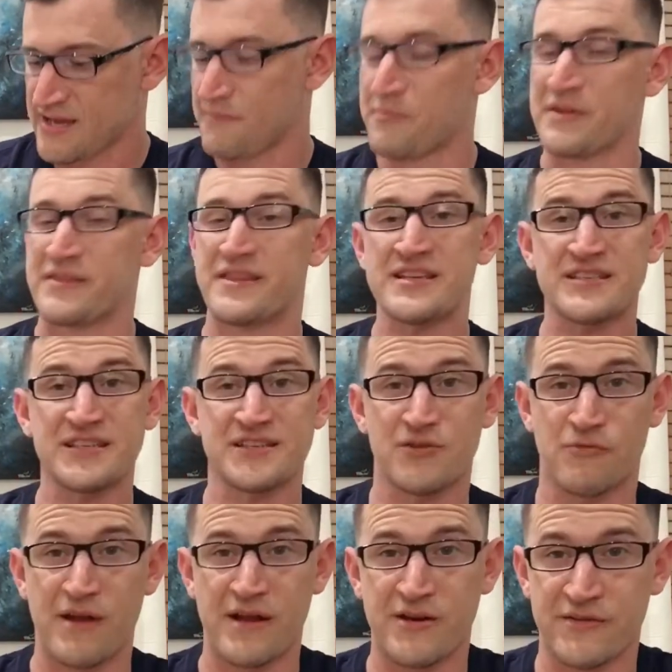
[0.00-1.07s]
But this is the
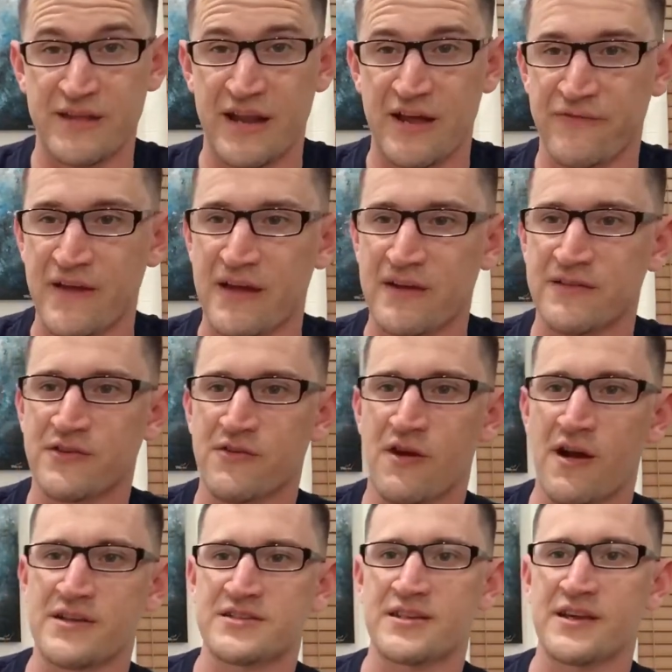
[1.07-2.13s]
record that I found at the
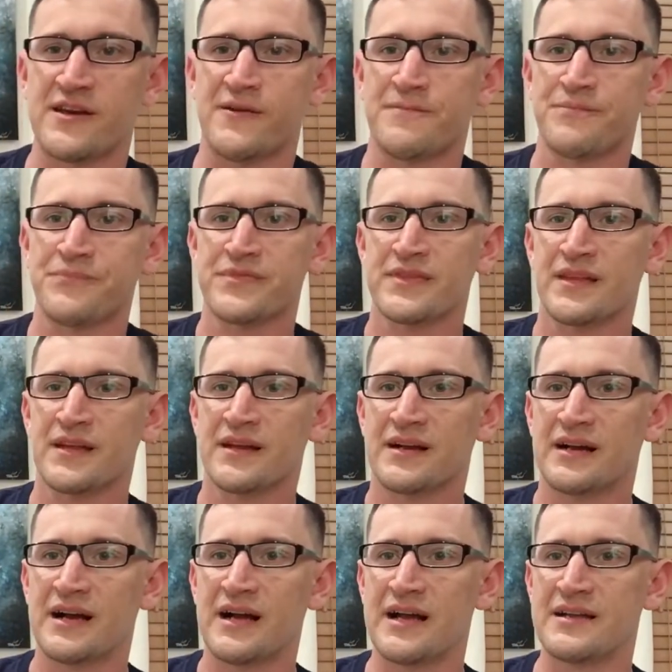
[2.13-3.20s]
garage sale.
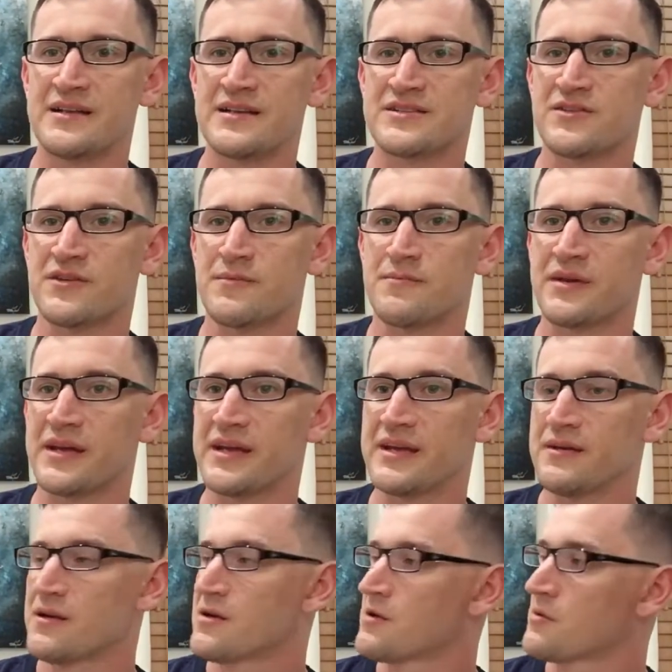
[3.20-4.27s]
And it's going to
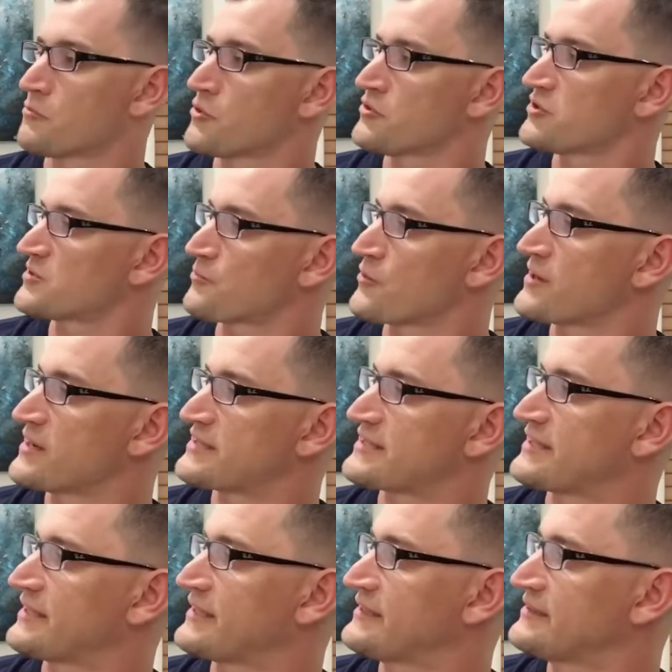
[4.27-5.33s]
be Bruce
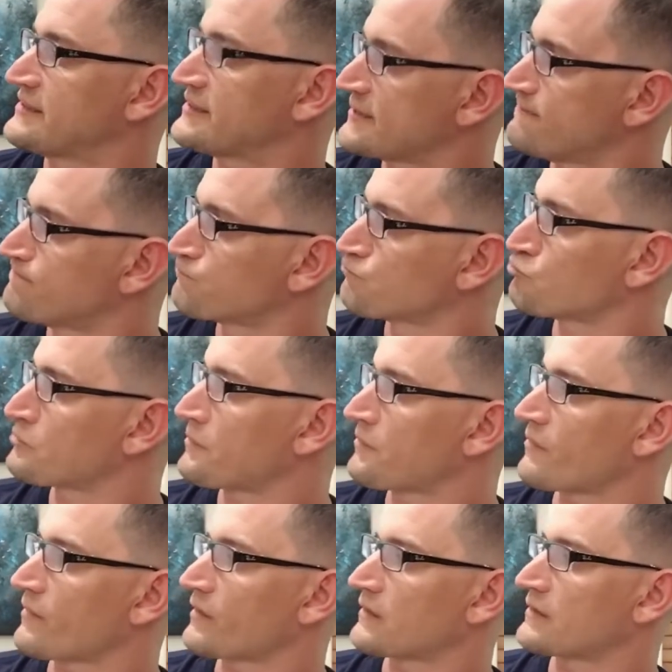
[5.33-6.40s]
Springsteen's
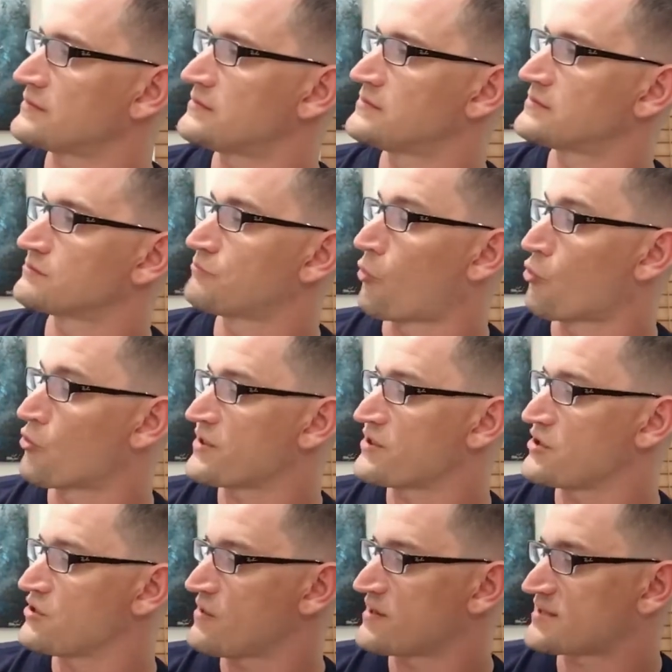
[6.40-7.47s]
Born in the
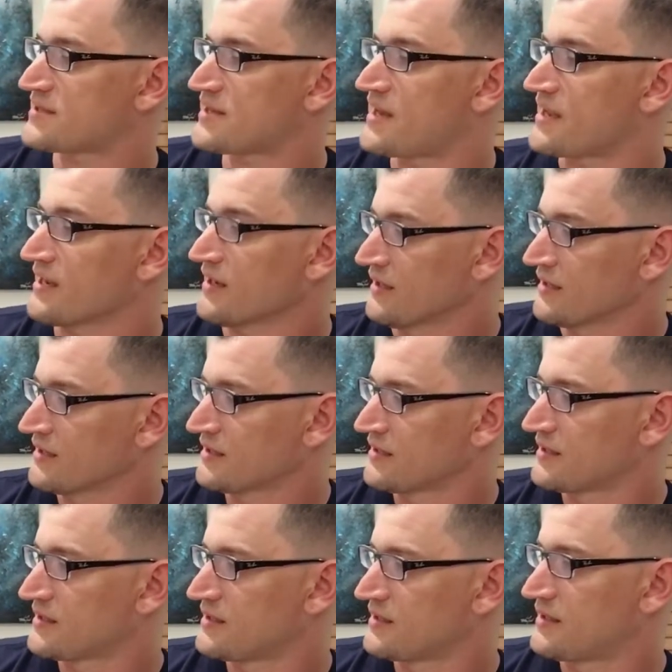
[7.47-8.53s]
USA.
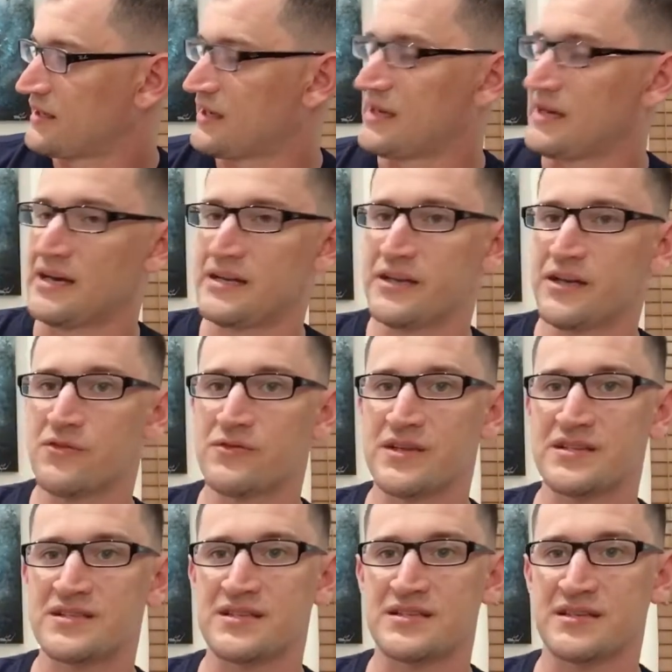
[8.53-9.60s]
I know
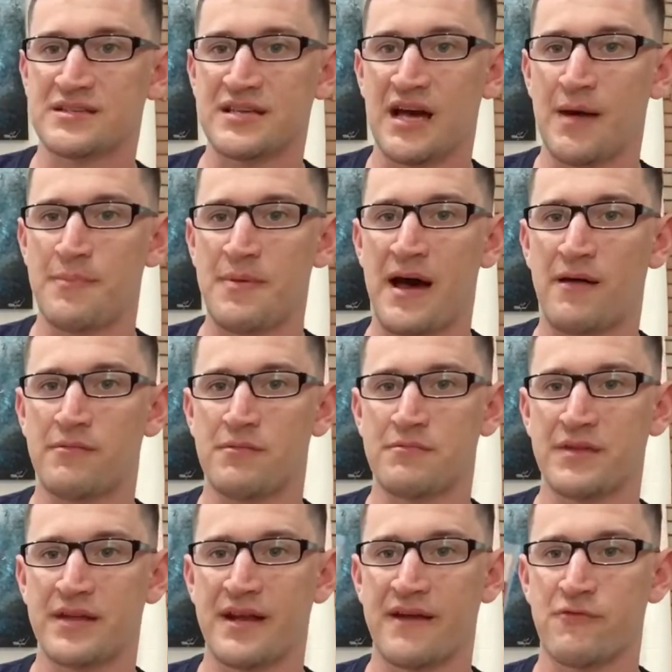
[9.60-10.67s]
this is a top album
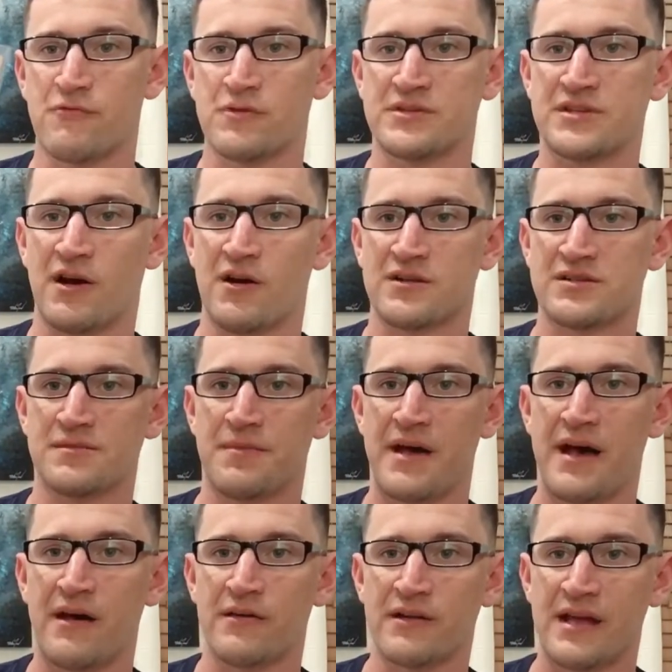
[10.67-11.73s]
that everyone talks
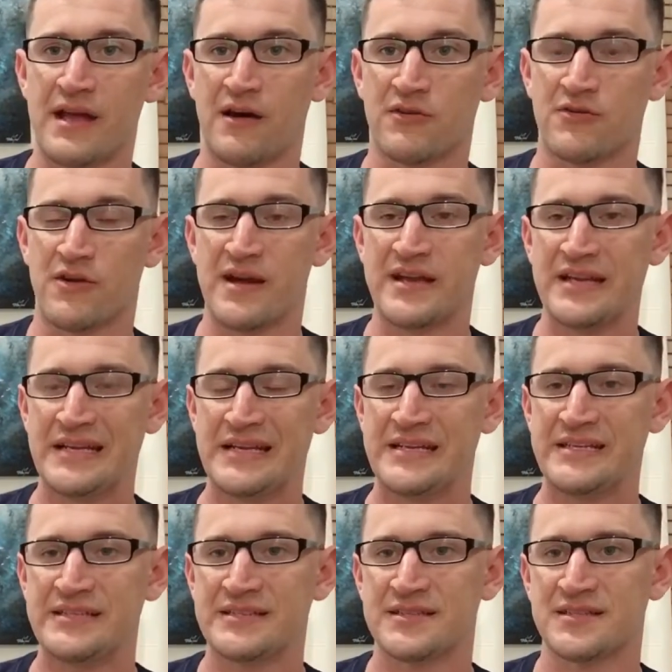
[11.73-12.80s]
about, how great it
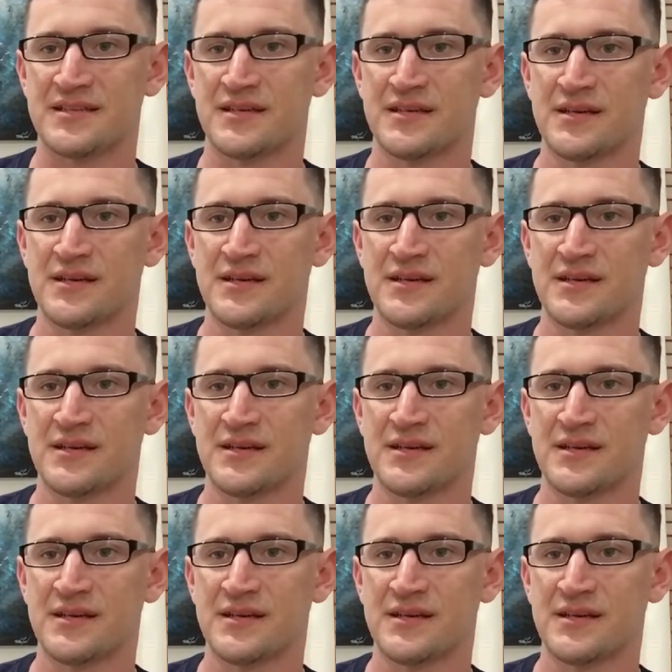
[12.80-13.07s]
is.